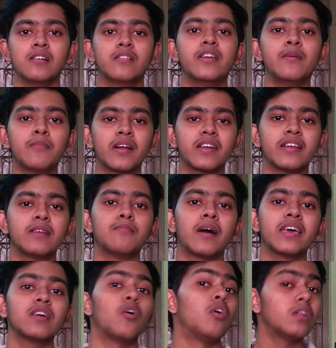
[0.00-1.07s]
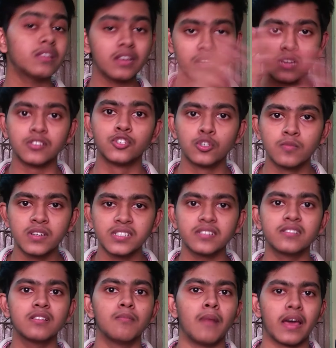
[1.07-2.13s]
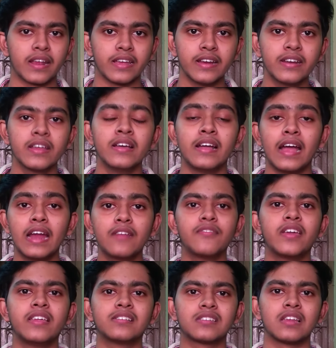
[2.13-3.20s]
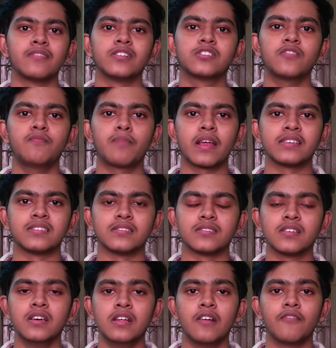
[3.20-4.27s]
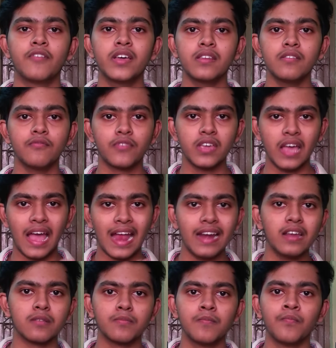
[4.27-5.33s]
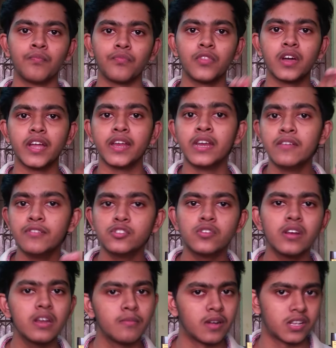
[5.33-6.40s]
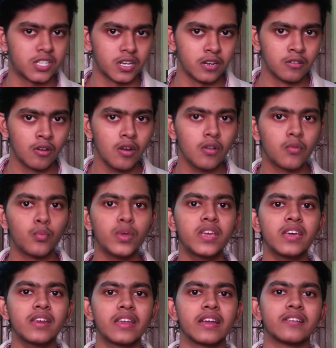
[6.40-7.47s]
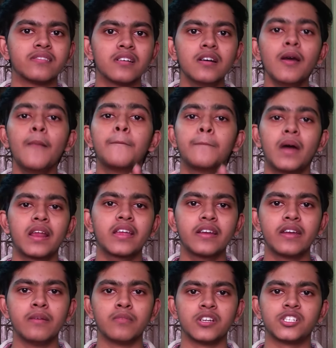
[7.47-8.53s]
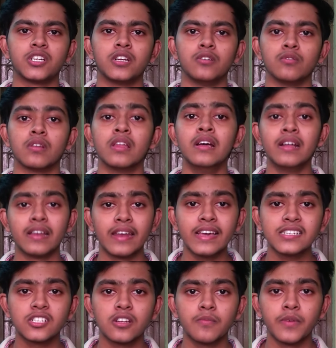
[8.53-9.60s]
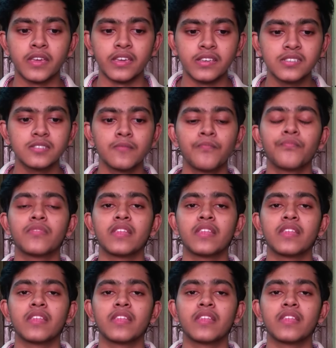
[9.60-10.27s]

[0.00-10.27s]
demanded by all the consumers in the market at various levels of prices. When we add up the individual demand schedule, we can get the market demand schedule. Next topic is